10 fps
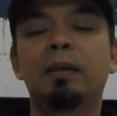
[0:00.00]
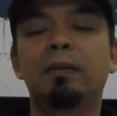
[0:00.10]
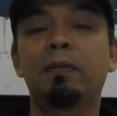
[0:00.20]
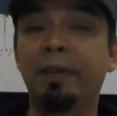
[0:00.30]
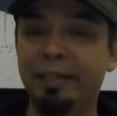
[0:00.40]

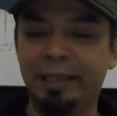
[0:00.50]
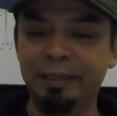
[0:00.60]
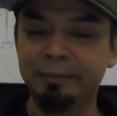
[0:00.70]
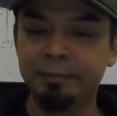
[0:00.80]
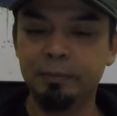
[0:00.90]
Funny thing,
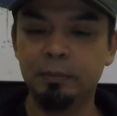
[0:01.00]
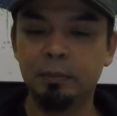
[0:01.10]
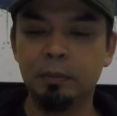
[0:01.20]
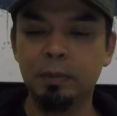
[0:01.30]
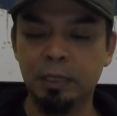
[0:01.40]

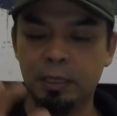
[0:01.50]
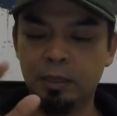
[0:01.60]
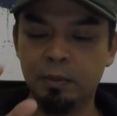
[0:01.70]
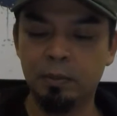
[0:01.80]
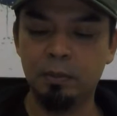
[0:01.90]

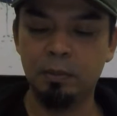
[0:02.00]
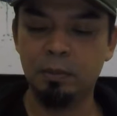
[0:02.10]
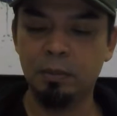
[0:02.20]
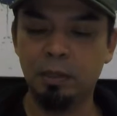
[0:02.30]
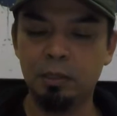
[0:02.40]

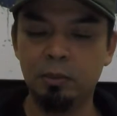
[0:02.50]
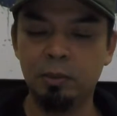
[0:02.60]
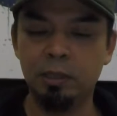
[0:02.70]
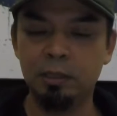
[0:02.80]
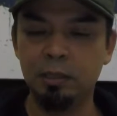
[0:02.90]
as
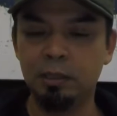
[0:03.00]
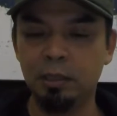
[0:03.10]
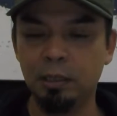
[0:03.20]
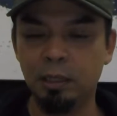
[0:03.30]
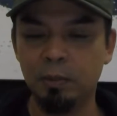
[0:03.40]
soon as this
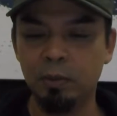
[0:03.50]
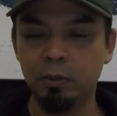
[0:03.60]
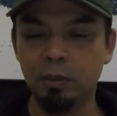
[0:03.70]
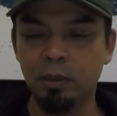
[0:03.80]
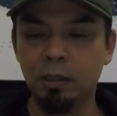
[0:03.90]
thing came out,
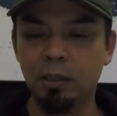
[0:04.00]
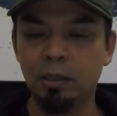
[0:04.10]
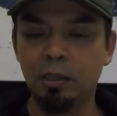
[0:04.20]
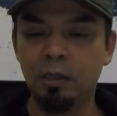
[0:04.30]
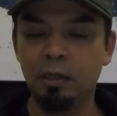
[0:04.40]

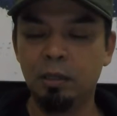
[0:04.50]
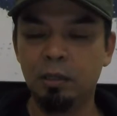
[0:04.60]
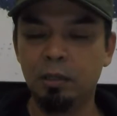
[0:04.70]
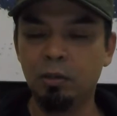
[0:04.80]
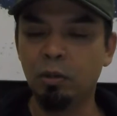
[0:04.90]

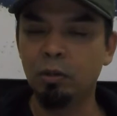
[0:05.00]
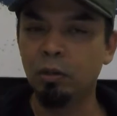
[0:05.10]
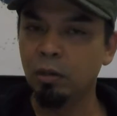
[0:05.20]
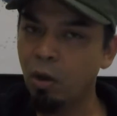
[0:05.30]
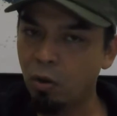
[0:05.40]
not
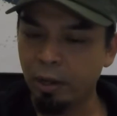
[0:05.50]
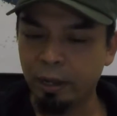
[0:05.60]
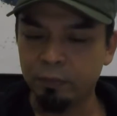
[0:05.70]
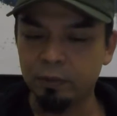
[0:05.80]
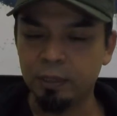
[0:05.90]
long
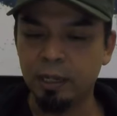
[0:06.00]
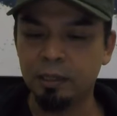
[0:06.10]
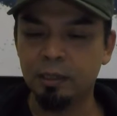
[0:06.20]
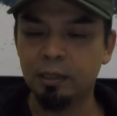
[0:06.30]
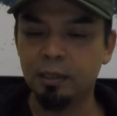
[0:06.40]
after that,
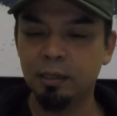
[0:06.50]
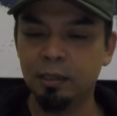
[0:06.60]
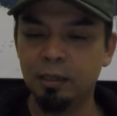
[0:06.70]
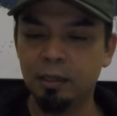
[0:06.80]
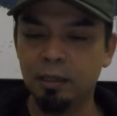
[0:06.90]

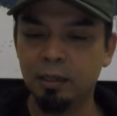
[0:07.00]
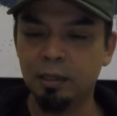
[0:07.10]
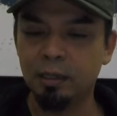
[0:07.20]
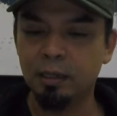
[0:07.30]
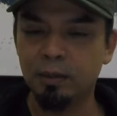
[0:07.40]

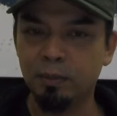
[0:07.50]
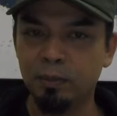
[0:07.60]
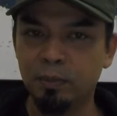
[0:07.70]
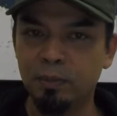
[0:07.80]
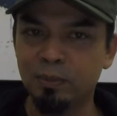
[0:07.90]

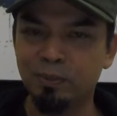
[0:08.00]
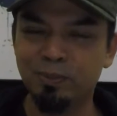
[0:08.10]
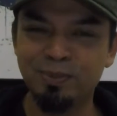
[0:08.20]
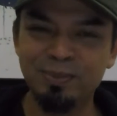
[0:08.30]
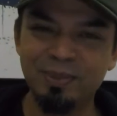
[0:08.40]

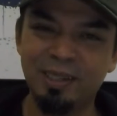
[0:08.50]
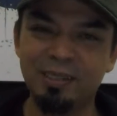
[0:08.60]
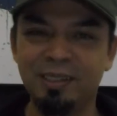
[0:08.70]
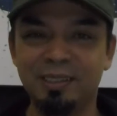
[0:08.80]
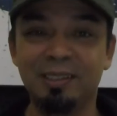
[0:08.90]
I
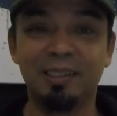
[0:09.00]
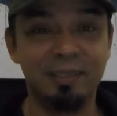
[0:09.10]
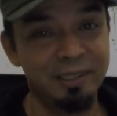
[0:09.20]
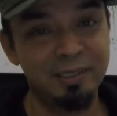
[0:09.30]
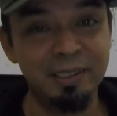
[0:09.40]
think it's the
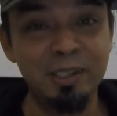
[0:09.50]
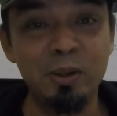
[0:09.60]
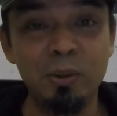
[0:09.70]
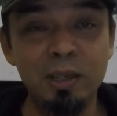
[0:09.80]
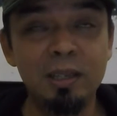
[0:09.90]
craze right
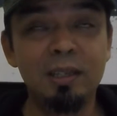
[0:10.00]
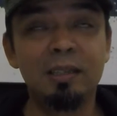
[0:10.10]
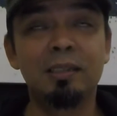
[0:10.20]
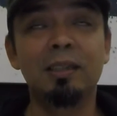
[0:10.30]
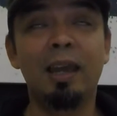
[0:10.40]
now,
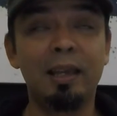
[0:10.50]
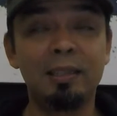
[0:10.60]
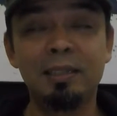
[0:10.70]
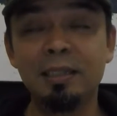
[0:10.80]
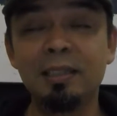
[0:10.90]
the
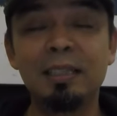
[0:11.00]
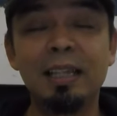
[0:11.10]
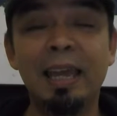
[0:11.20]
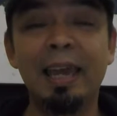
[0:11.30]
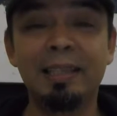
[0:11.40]
axial
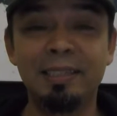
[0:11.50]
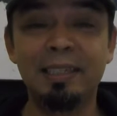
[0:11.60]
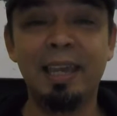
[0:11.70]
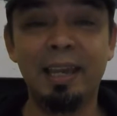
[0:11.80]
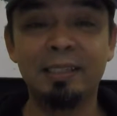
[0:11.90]

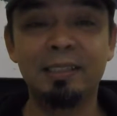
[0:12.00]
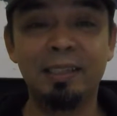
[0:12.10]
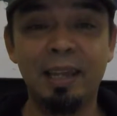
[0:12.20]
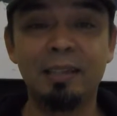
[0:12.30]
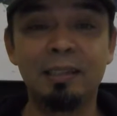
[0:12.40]

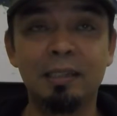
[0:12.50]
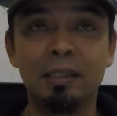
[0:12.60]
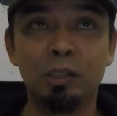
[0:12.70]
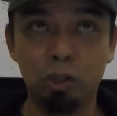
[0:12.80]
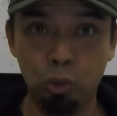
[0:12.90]
SCX-10
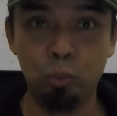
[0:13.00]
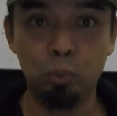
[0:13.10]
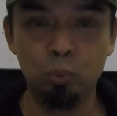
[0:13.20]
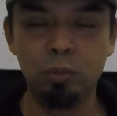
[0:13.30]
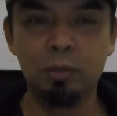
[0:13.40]
II
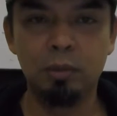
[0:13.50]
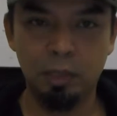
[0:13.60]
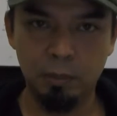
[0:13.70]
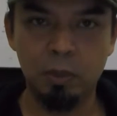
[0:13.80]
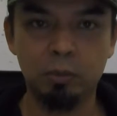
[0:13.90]

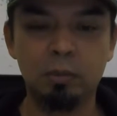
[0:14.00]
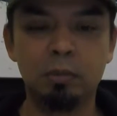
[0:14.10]
came out